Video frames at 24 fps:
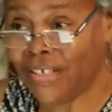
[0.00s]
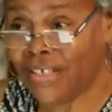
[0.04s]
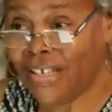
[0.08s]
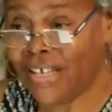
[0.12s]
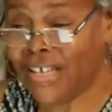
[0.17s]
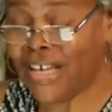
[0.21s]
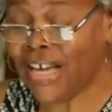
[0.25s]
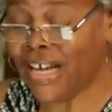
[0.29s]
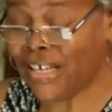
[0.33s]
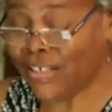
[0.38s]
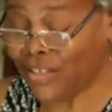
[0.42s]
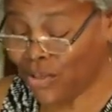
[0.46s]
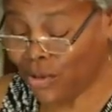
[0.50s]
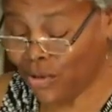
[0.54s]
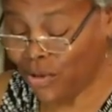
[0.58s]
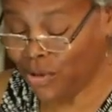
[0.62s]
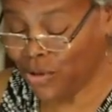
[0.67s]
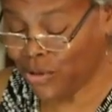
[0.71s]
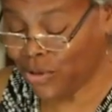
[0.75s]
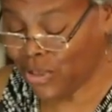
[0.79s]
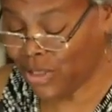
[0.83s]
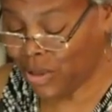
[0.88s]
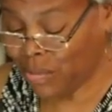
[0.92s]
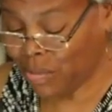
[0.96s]
He got so
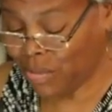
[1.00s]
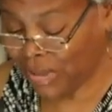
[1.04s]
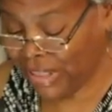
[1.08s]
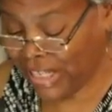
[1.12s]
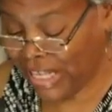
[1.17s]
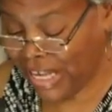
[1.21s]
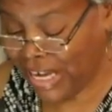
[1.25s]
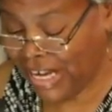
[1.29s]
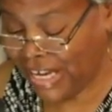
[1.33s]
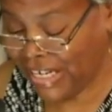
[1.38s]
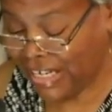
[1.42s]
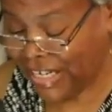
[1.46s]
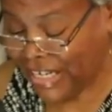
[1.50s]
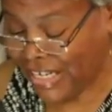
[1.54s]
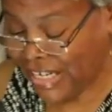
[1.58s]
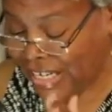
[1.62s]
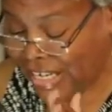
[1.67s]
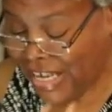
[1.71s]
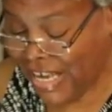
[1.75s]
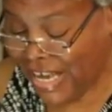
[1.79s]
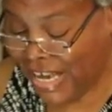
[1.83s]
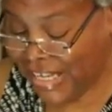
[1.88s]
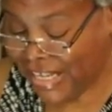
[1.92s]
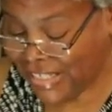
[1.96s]
used to applying,
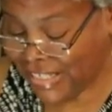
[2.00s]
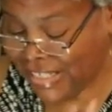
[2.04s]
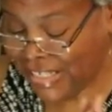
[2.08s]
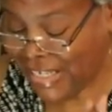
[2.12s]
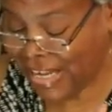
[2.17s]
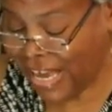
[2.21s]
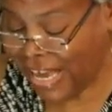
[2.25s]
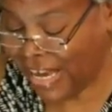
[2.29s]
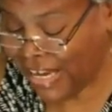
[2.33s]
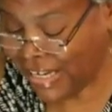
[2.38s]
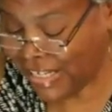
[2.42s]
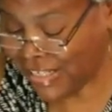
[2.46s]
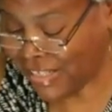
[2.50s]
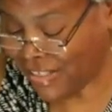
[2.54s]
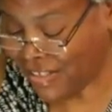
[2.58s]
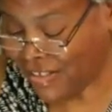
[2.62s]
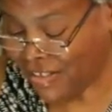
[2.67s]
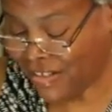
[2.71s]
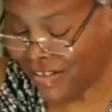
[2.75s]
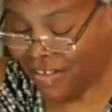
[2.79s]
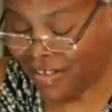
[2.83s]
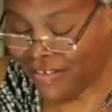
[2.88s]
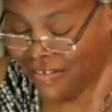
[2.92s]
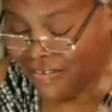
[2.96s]
he had stacks
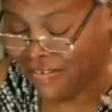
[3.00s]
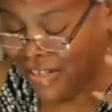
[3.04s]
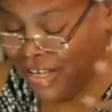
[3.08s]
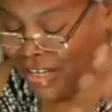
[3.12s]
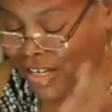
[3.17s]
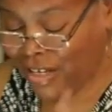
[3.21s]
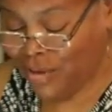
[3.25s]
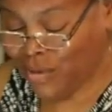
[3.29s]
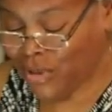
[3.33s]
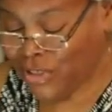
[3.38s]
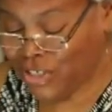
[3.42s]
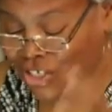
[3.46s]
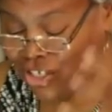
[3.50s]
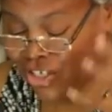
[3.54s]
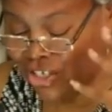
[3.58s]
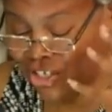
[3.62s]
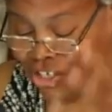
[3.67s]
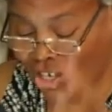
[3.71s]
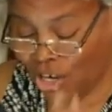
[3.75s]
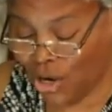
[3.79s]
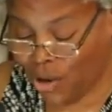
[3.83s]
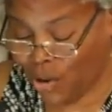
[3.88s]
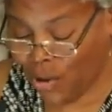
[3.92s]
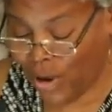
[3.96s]
that he would just
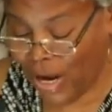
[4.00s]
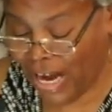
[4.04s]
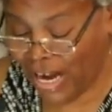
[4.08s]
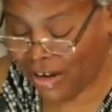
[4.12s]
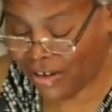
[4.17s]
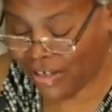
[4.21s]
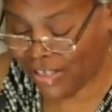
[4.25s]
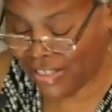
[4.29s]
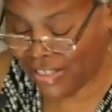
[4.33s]
know how to